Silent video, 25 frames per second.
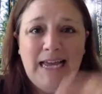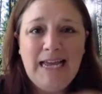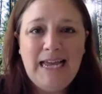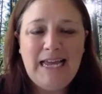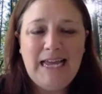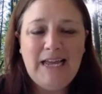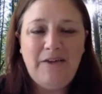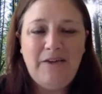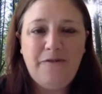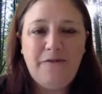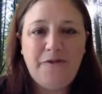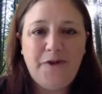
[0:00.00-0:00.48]

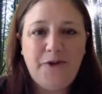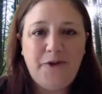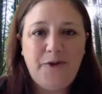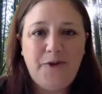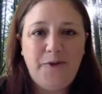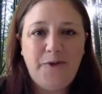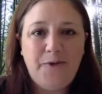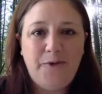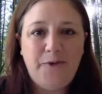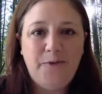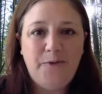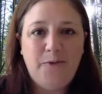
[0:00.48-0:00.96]
if
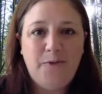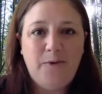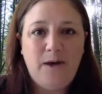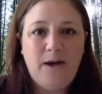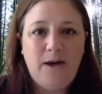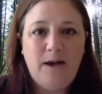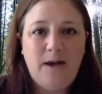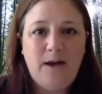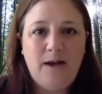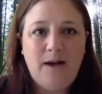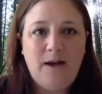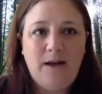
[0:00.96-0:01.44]
you
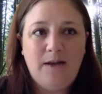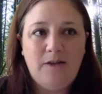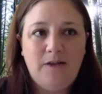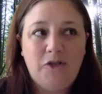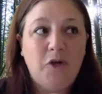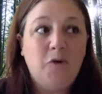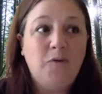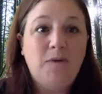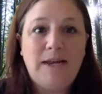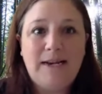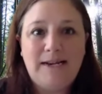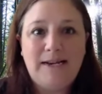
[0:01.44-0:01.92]

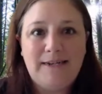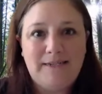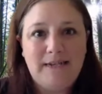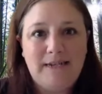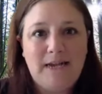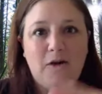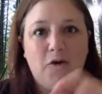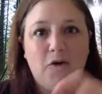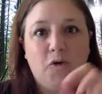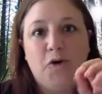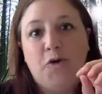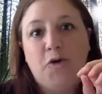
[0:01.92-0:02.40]
don't get it
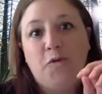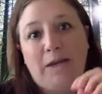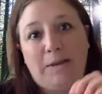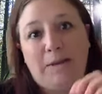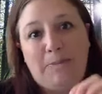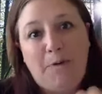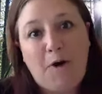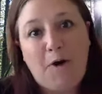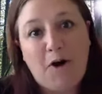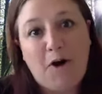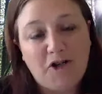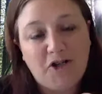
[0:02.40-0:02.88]
done or you only
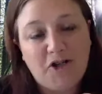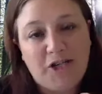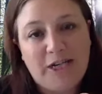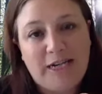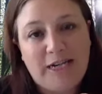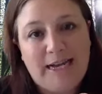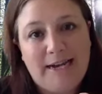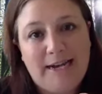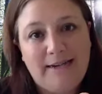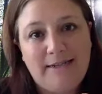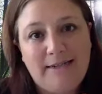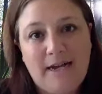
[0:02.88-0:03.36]
partially
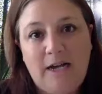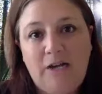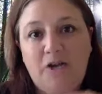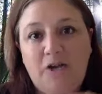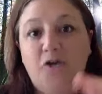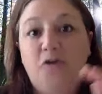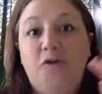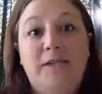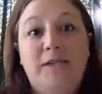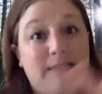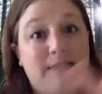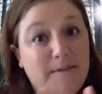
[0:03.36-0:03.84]
get it done, you
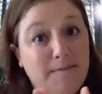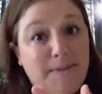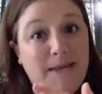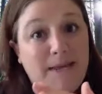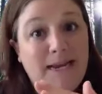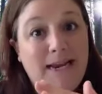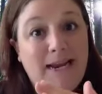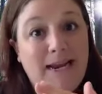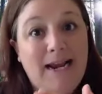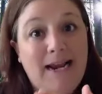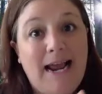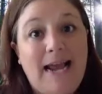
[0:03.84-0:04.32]
could submit
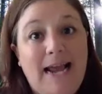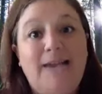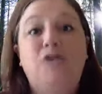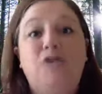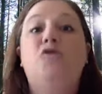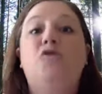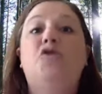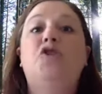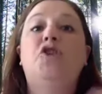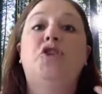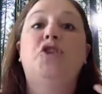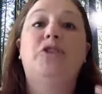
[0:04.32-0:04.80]
it and you
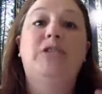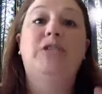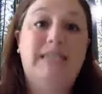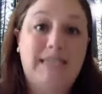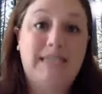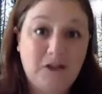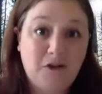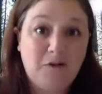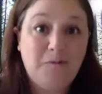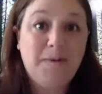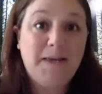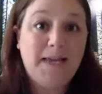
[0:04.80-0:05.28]
should
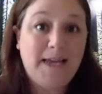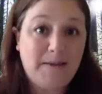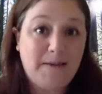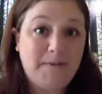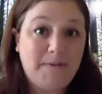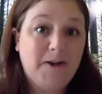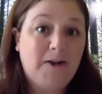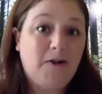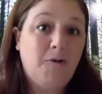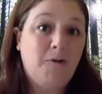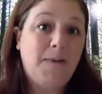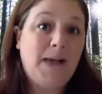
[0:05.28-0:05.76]
still be able
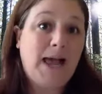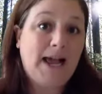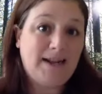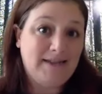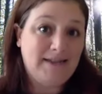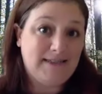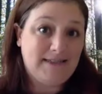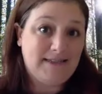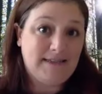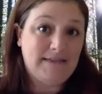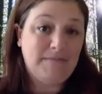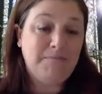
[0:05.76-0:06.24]
to go back
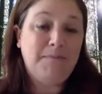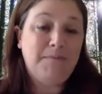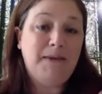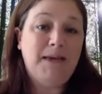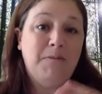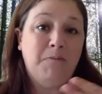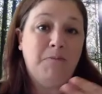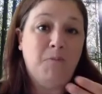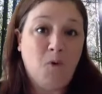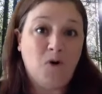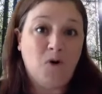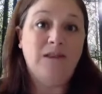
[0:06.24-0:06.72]
and submit
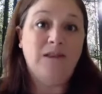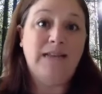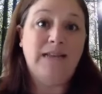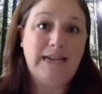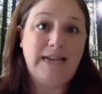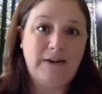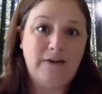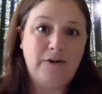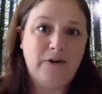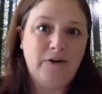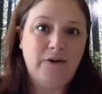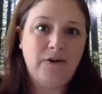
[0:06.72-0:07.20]
more
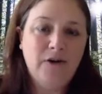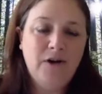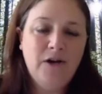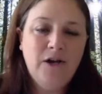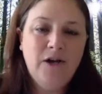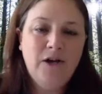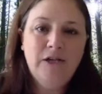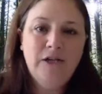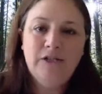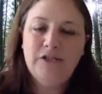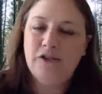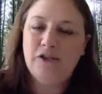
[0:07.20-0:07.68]
later.
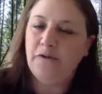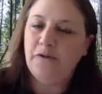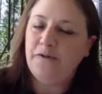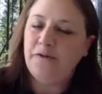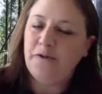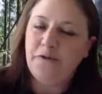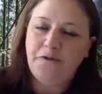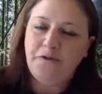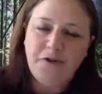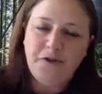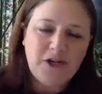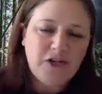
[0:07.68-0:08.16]
So if
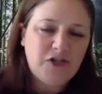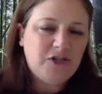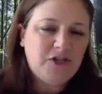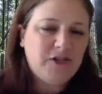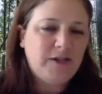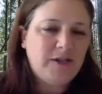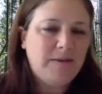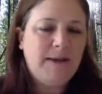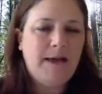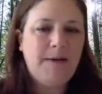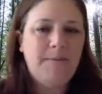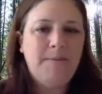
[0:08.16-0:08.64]
you finish
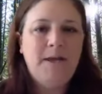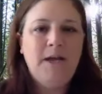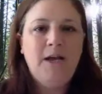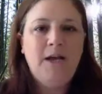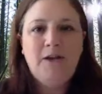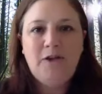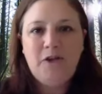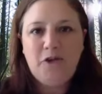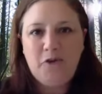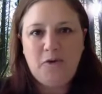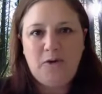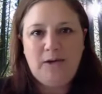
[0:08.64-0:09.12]
them up,
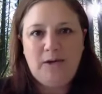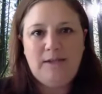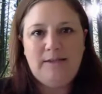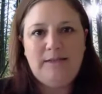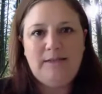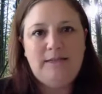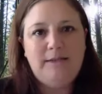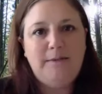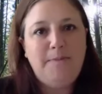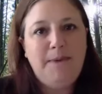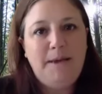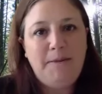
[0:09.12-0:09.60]
you can
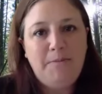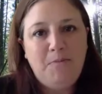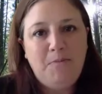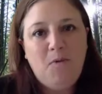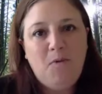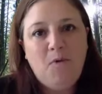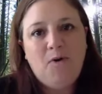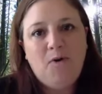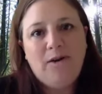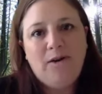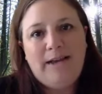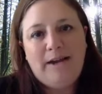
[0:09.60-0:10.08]
submit
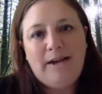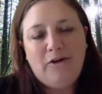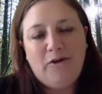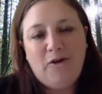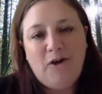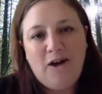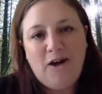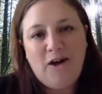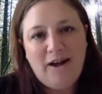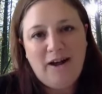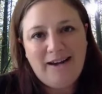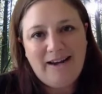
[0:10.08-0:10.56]
more later
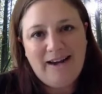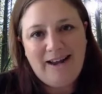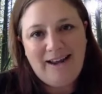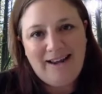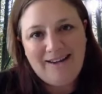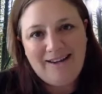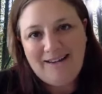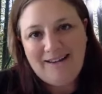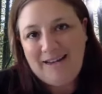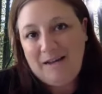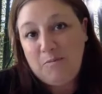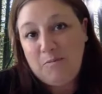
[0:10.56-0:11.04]
on
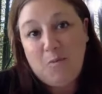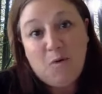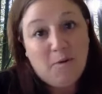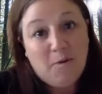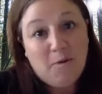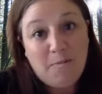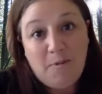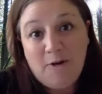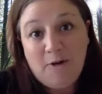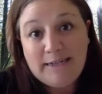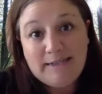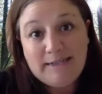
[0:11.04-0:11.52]
and get more
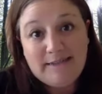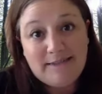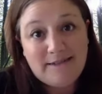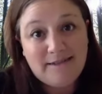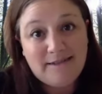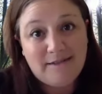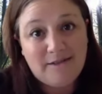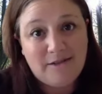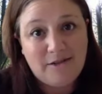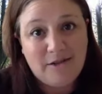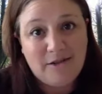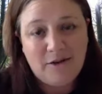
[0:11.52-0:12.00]
points.
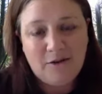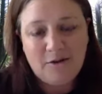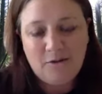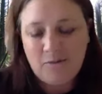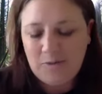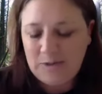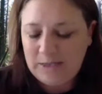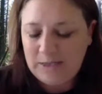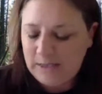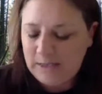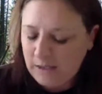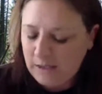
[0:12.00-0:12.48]
So
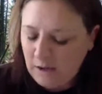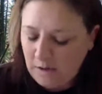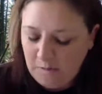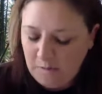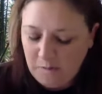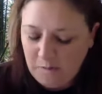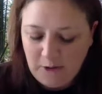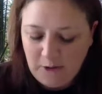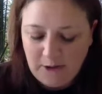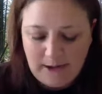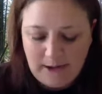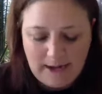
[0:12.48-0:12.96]
with
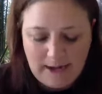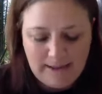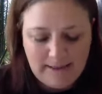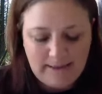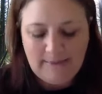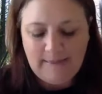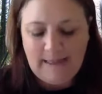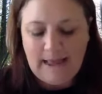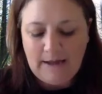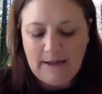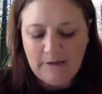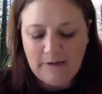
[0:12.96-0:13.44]
homework, I
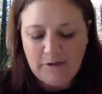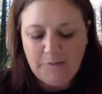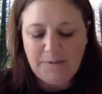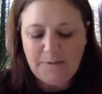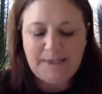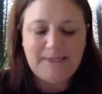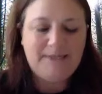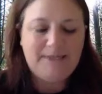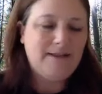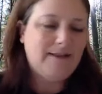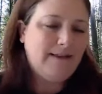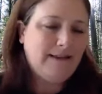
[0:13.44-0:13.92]
allow you
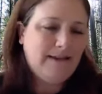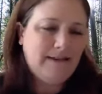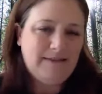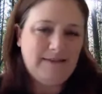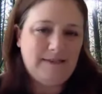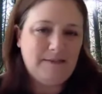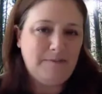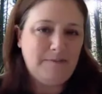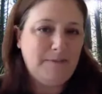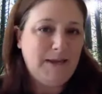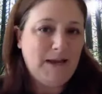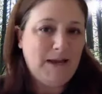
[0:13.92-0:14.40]
basically to
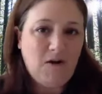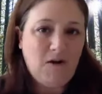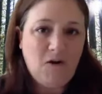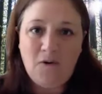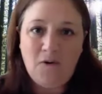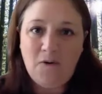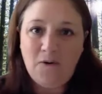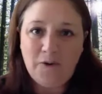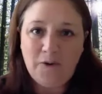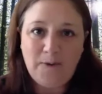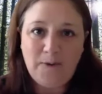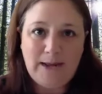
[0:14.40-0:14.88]
submit
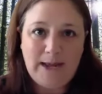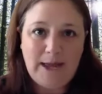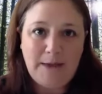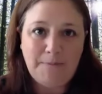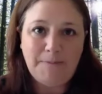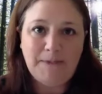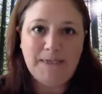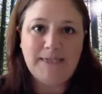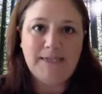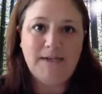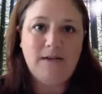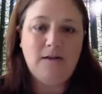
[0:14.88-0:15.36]
all the way up
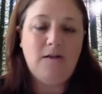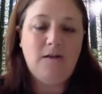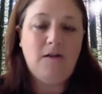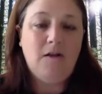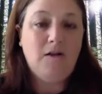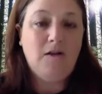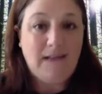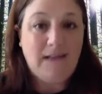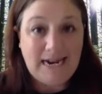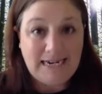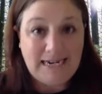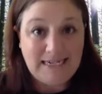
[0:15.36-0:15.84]
until
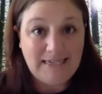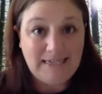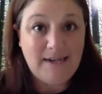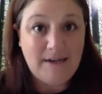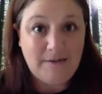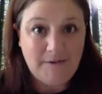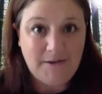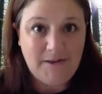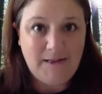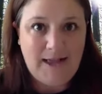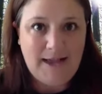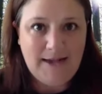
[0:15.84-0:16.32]
our last day
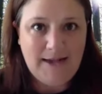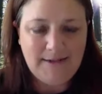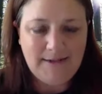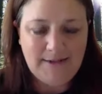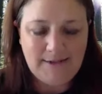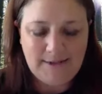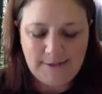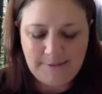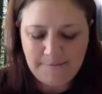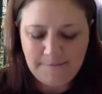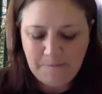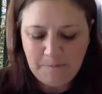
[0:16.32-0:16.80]
of
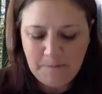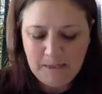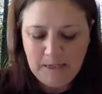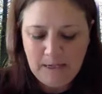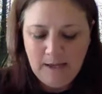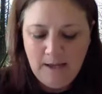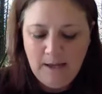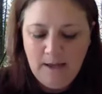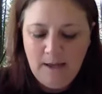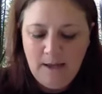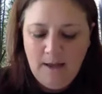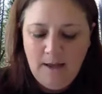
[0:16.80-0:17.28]
class,
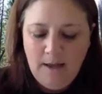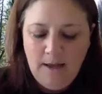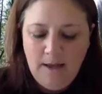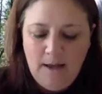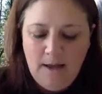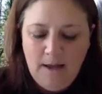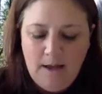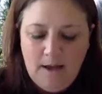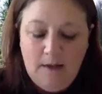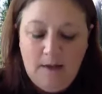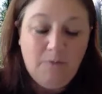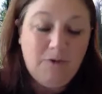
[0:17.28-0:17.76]

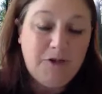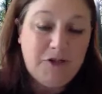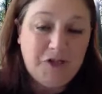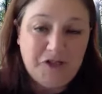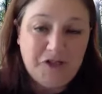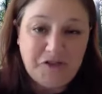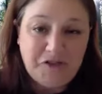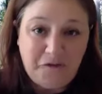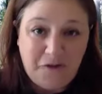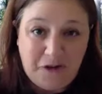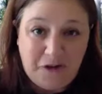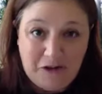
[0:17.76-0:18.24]
which
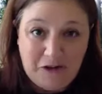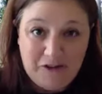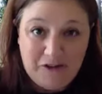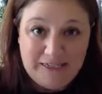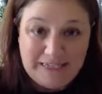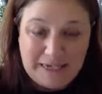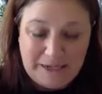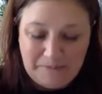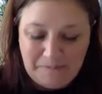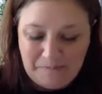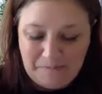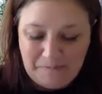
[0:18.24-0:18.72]
is the final
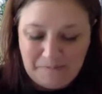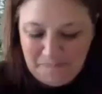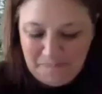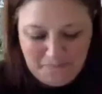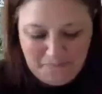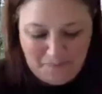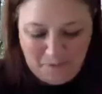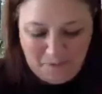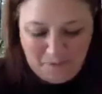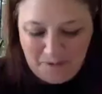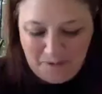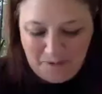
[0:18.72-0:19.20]
exam,
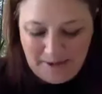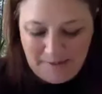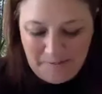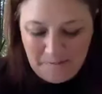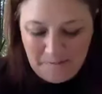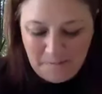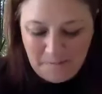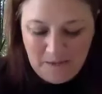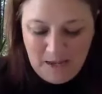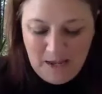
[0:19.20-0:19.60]
okay?